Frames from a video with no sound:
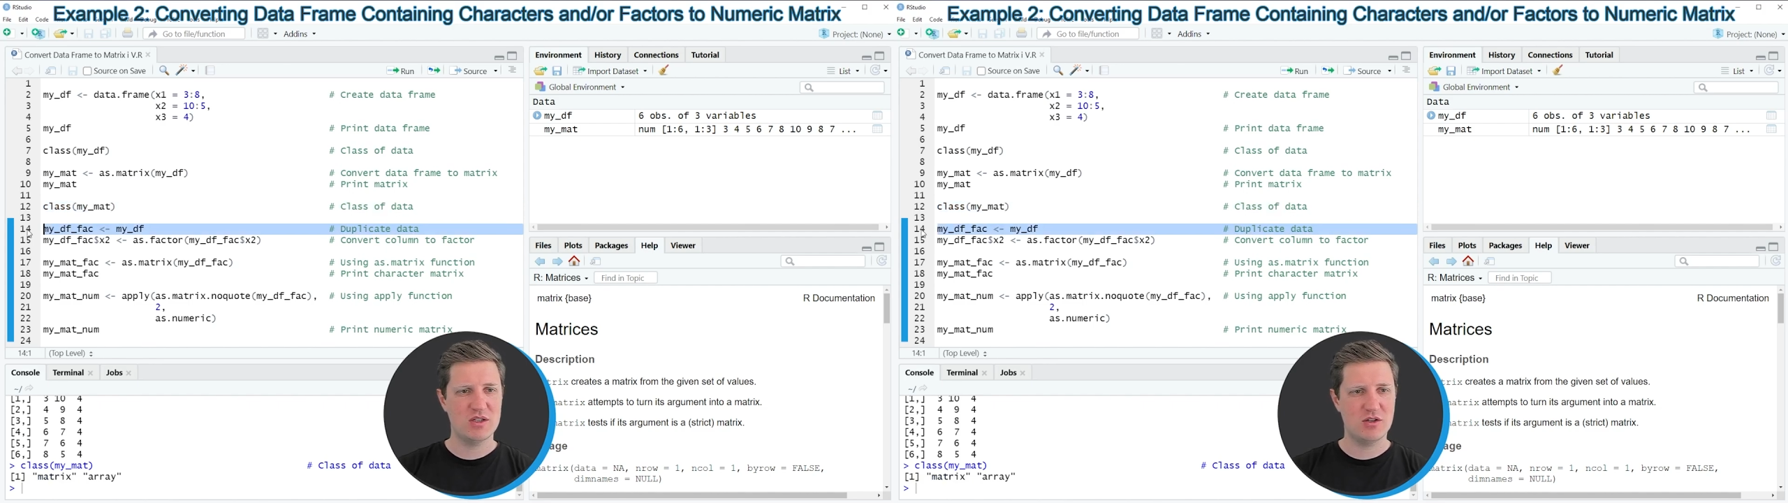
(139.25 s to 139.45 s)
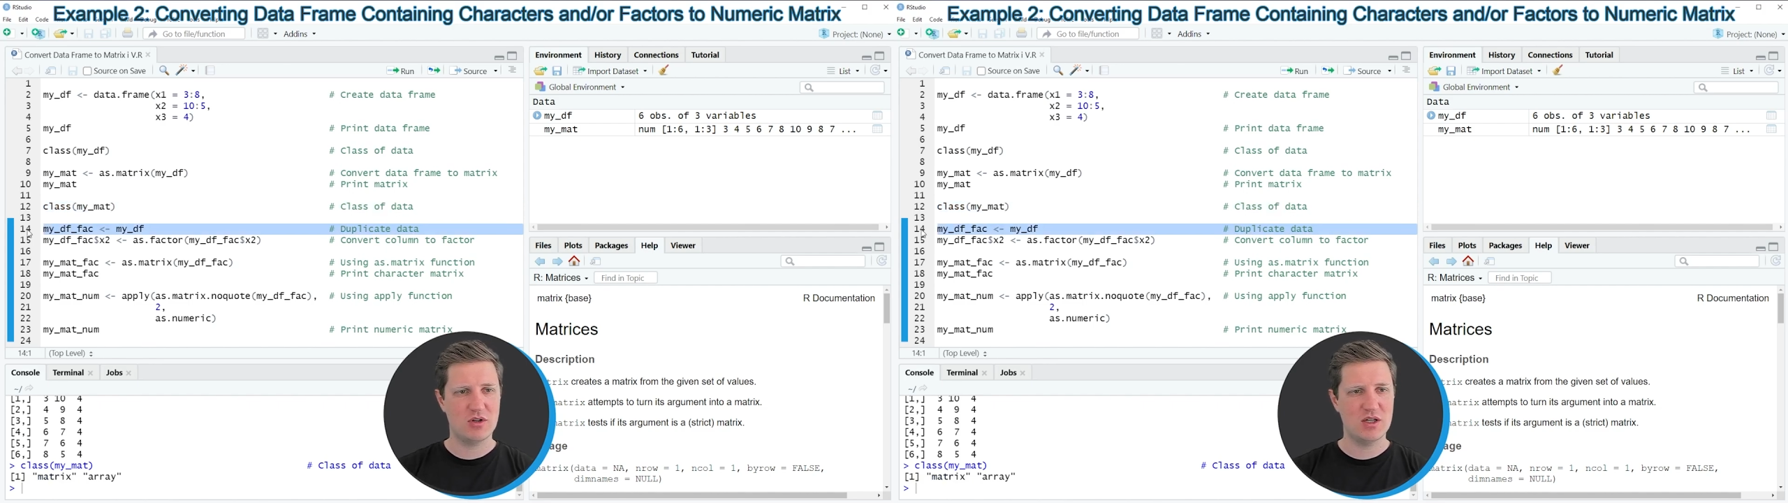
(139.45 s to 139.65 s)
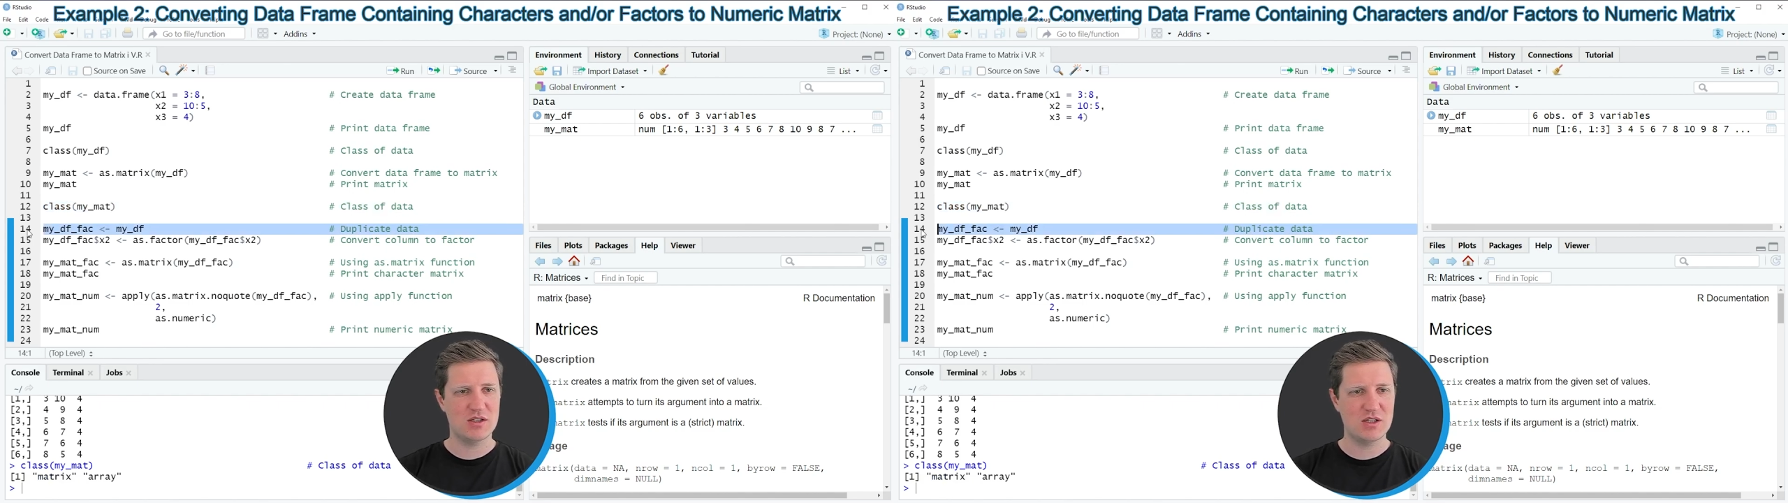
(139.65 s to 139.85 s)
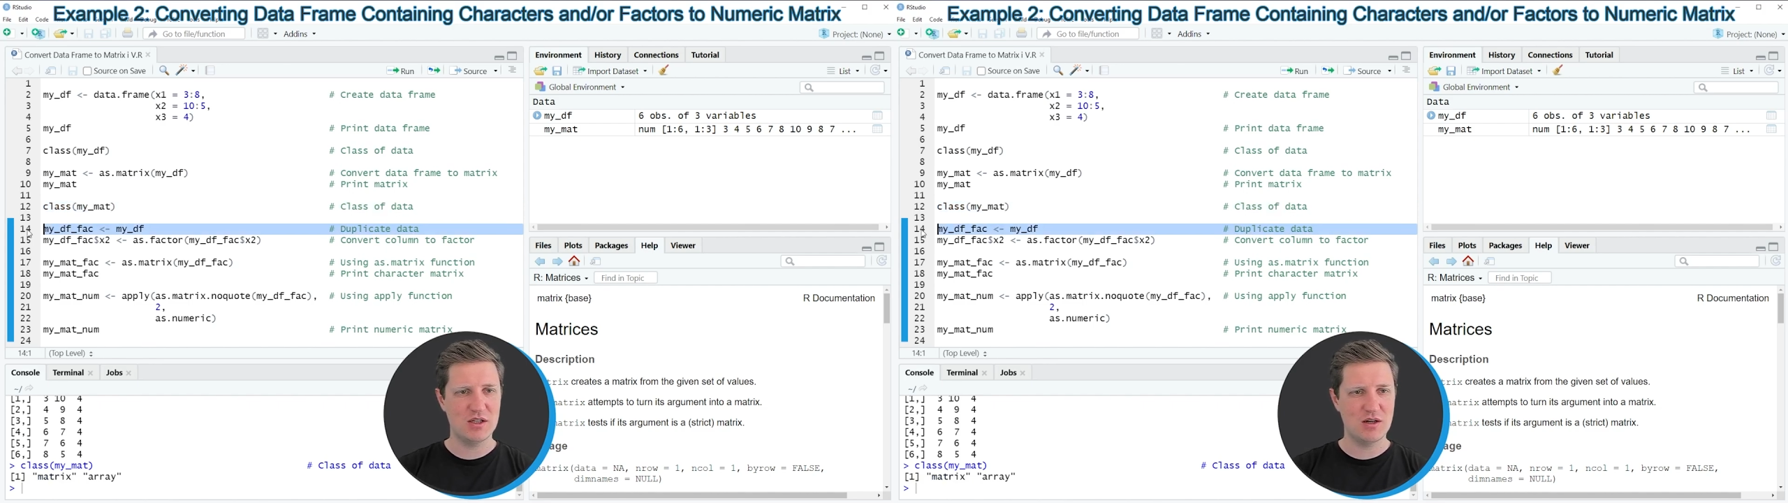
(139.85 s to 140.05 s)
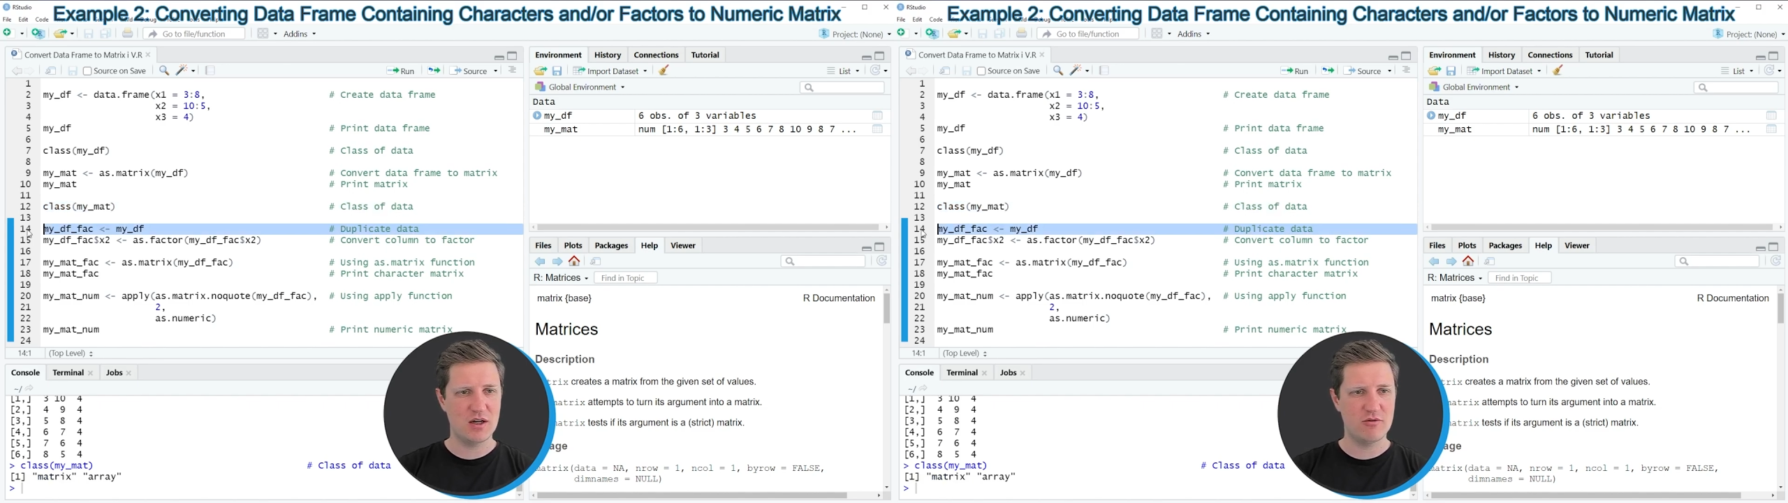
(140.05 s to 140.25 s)
as you can
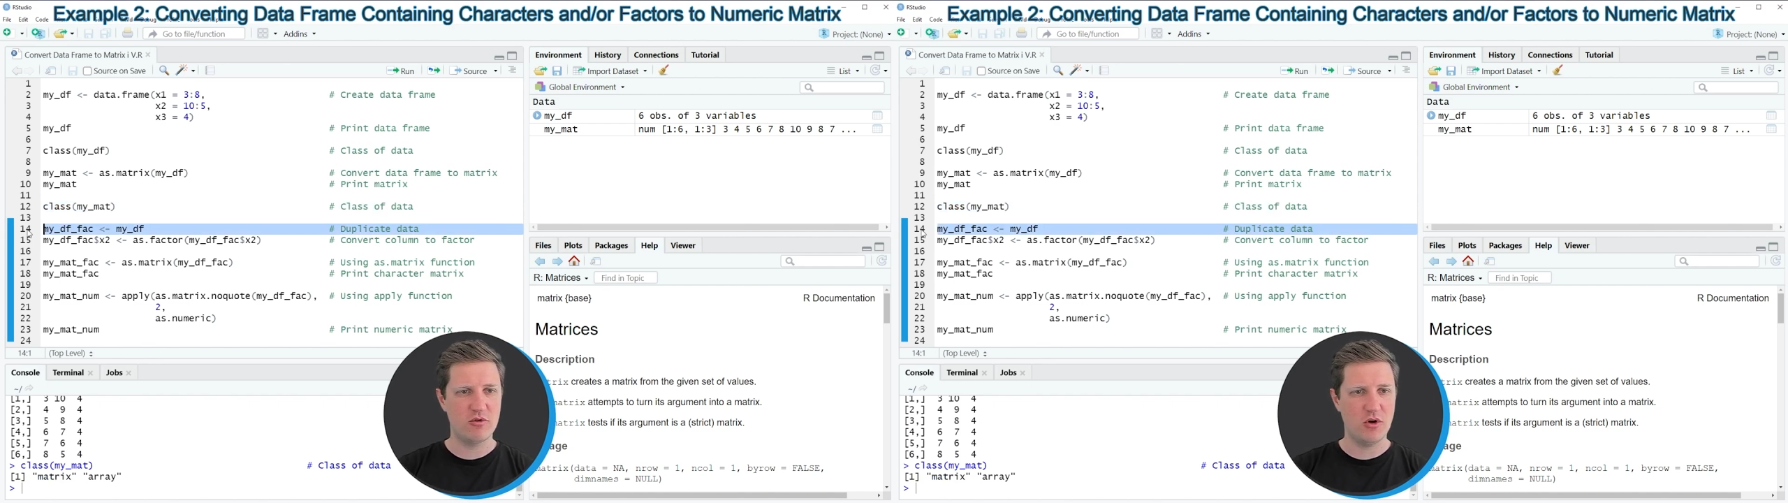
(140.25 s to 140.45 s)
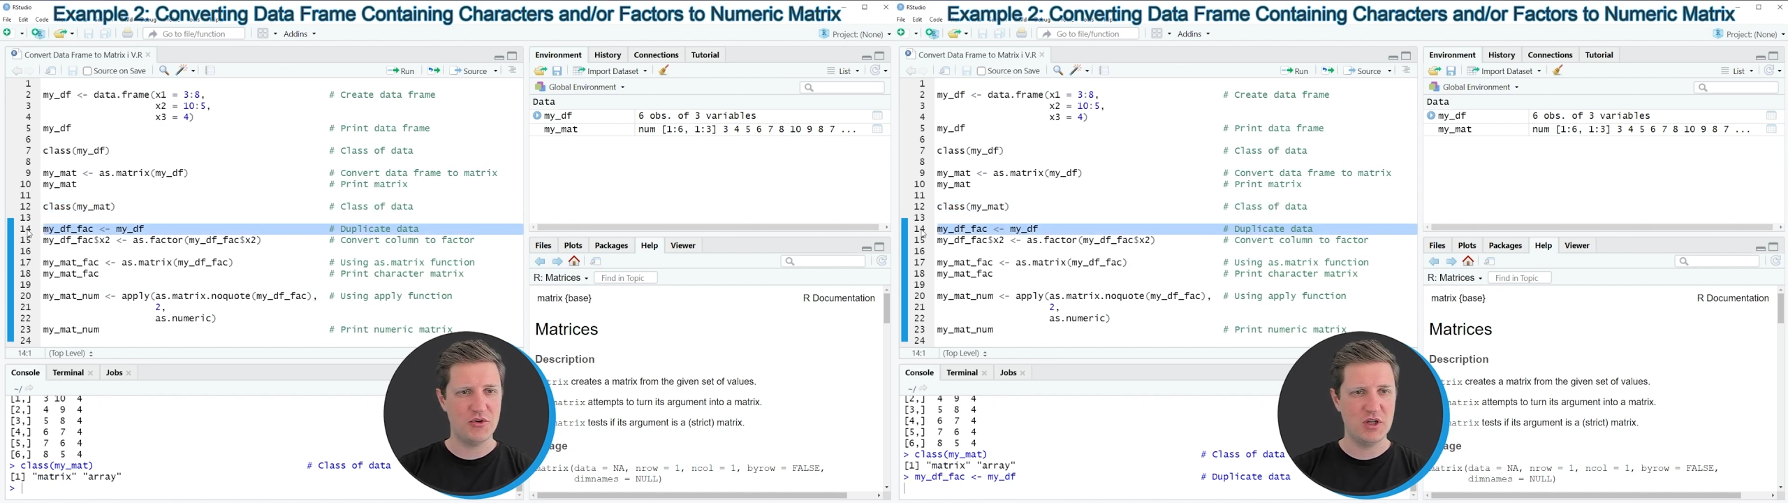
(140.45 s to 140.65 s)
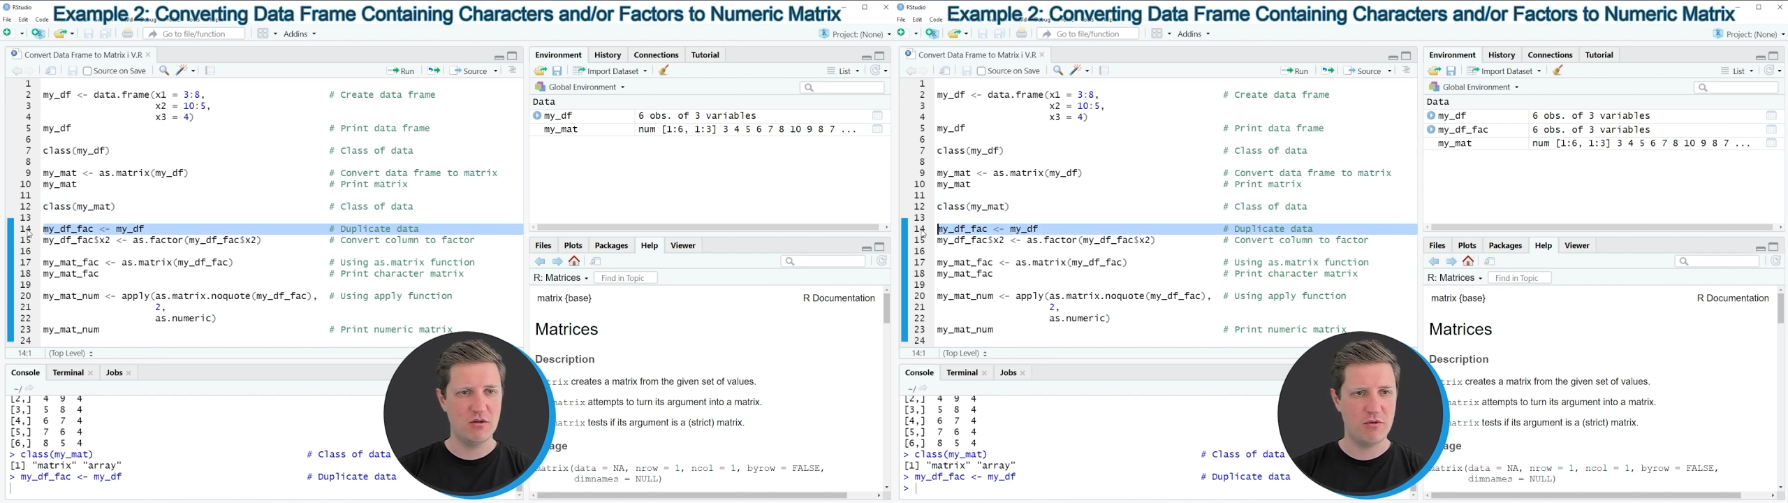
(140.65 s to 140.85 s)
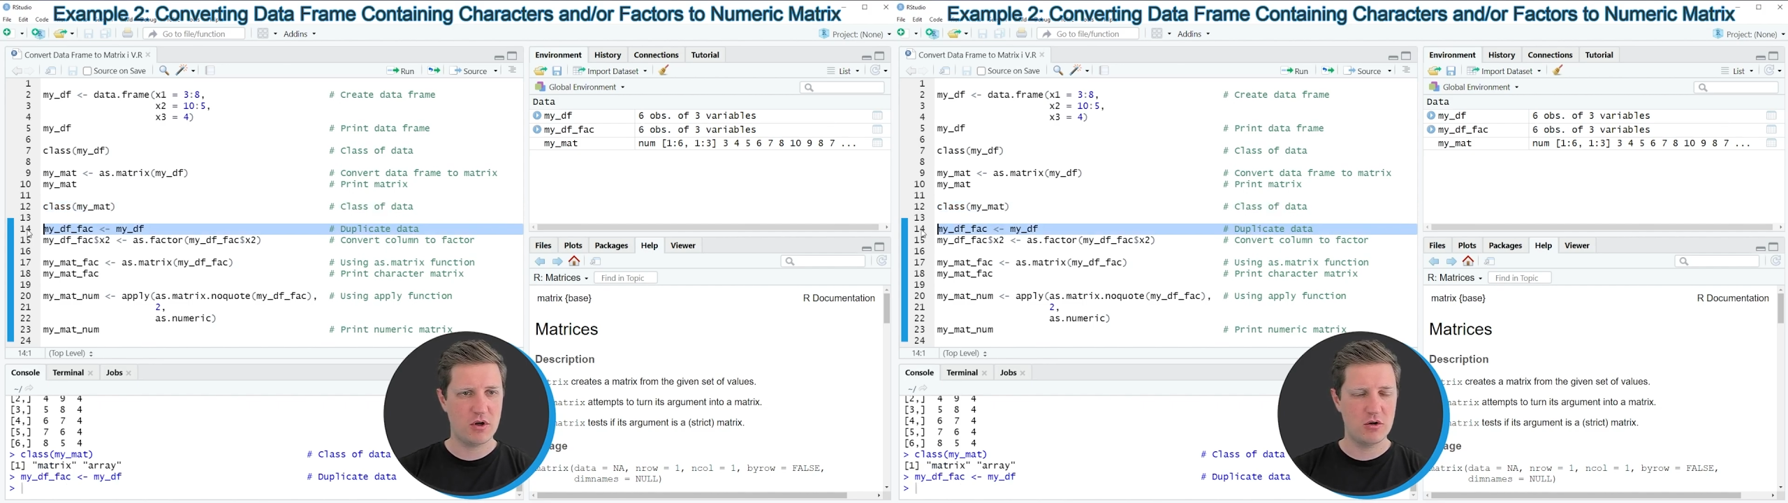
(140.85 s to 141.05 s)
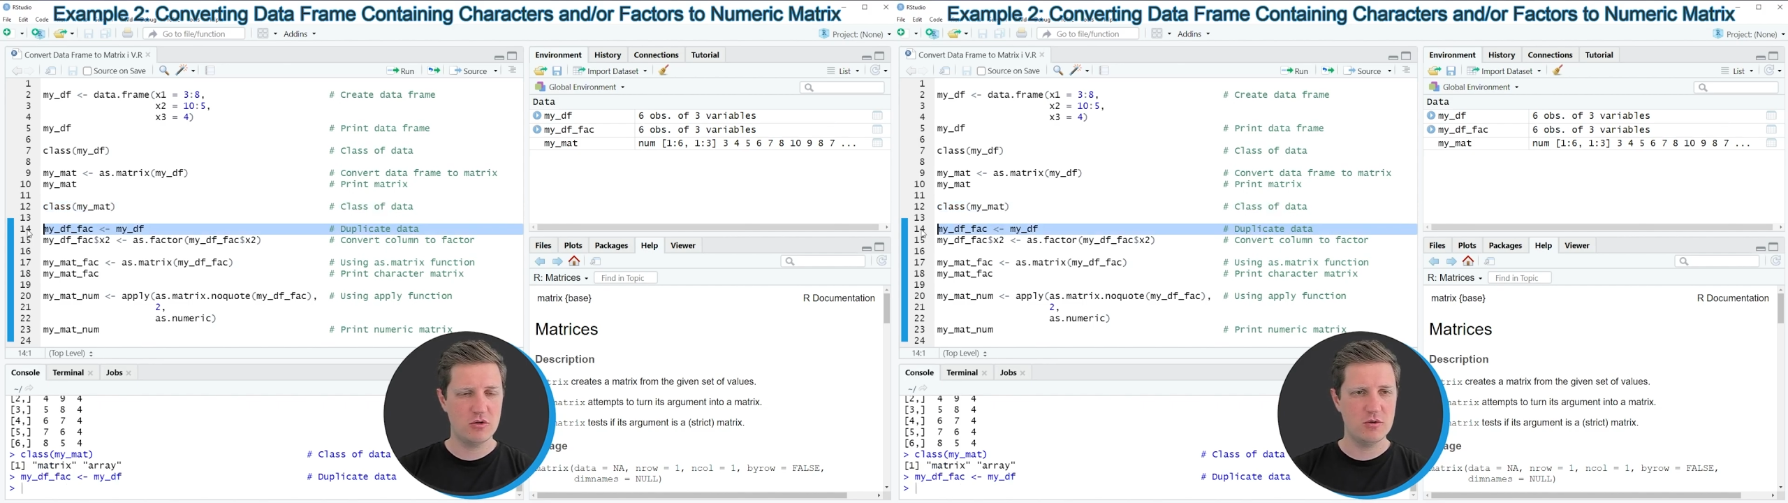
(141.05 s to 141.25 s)
see in line 14 of
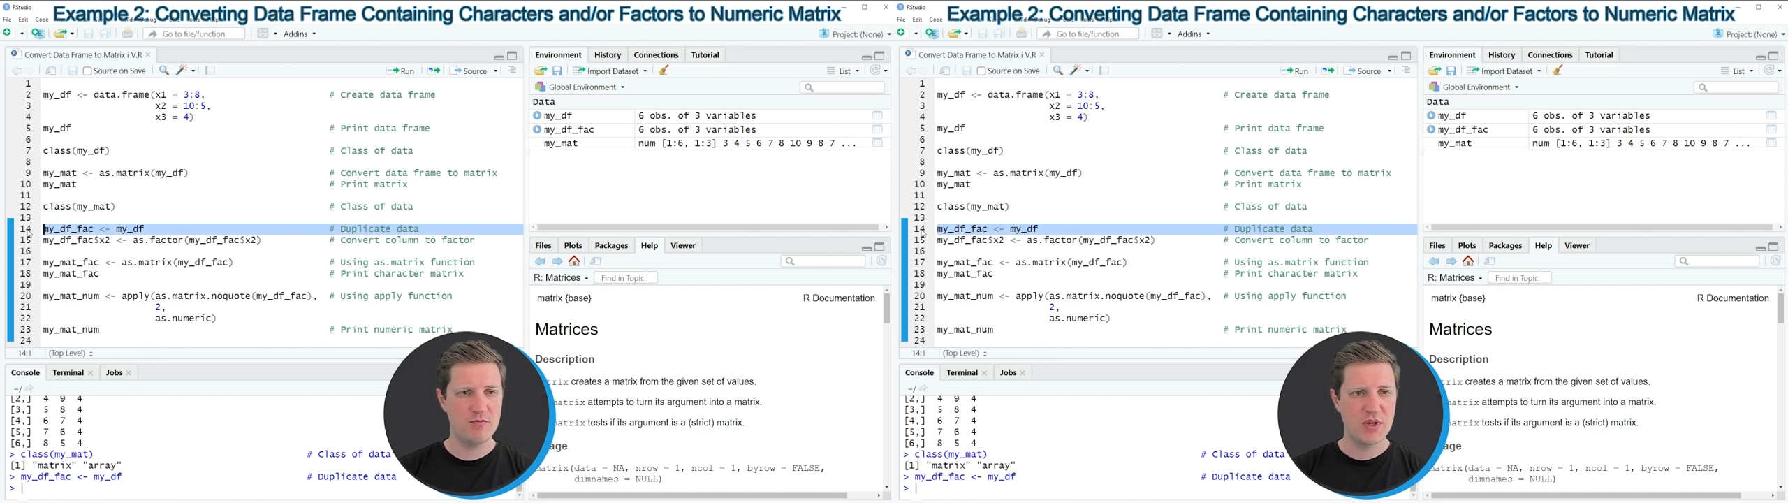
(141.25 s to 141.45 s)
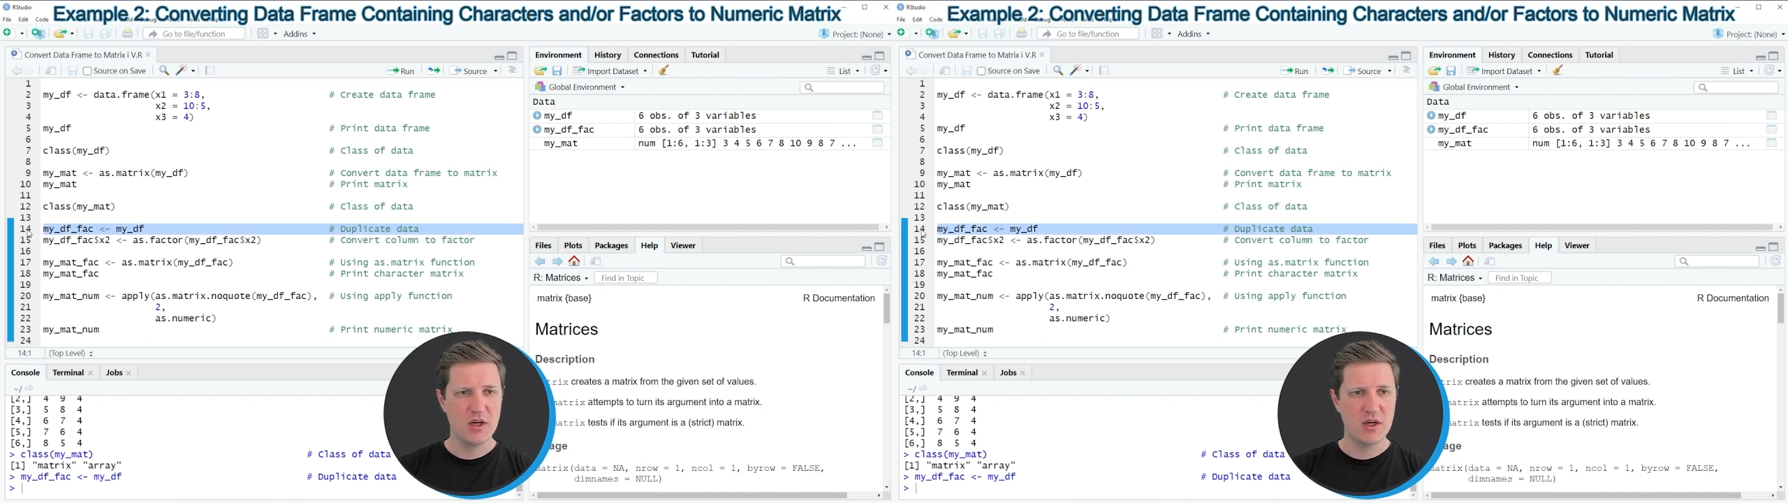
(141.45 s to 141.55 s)
the code.